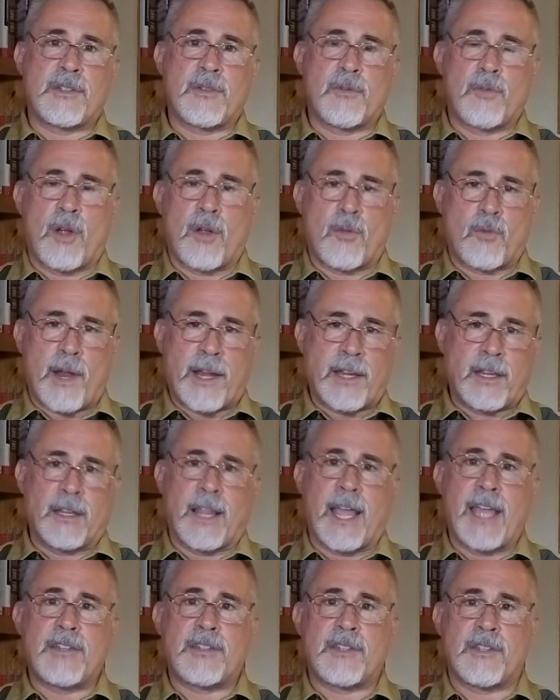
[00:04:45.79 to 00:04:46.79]

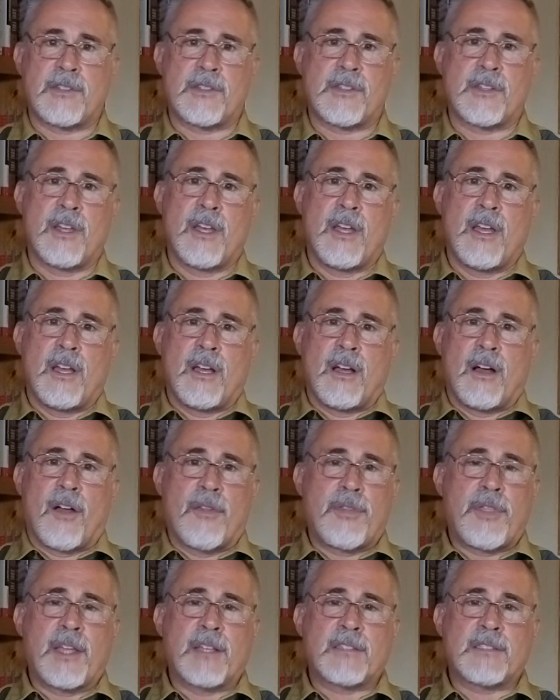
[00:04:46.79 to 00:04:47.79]
regulations
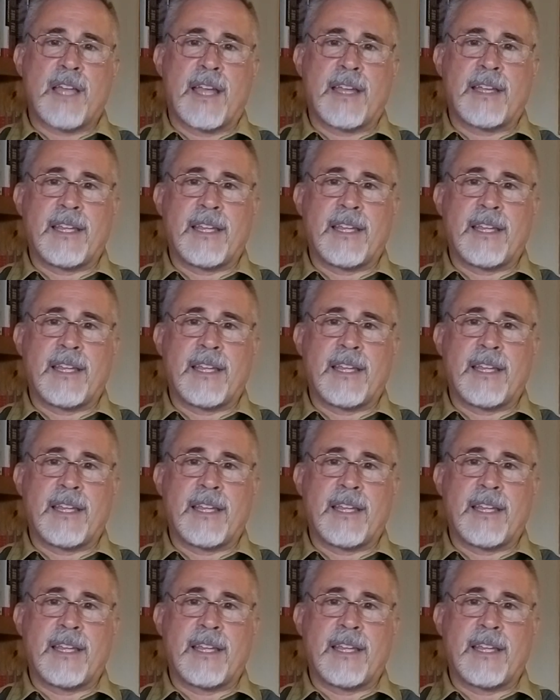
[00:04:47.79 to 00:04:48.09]
on things like